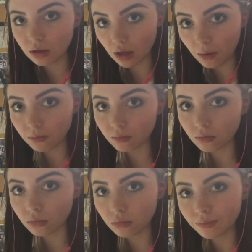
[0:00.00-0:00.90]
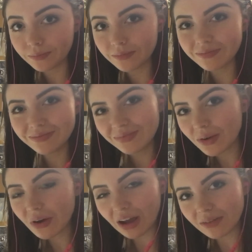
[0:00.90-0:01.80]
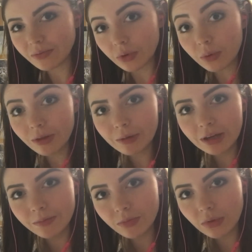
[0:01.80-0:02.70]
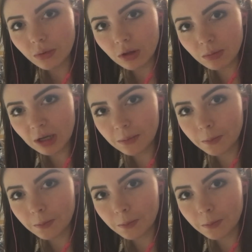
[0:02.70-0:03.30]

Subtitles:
Yeah? Okay, you with me? You with me?